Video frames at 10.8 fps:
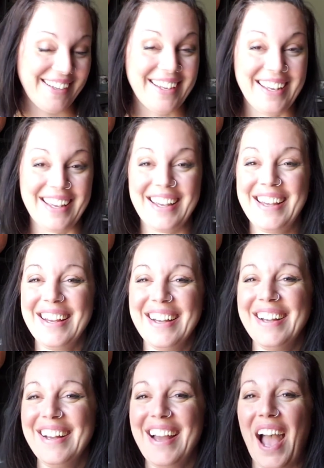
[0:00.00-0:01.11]
Yeah.
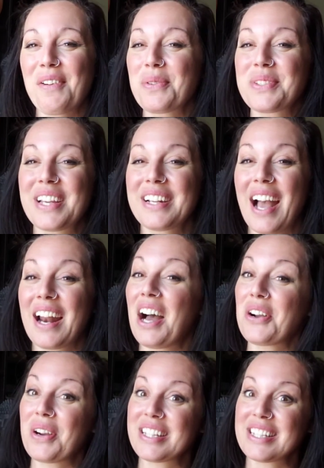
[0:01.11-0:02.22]
Everyone's getting kind of
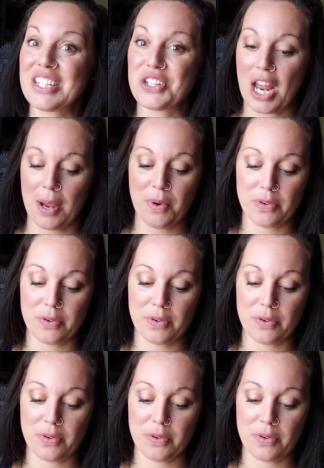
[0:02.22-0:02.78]
hungry. It's lunchtime.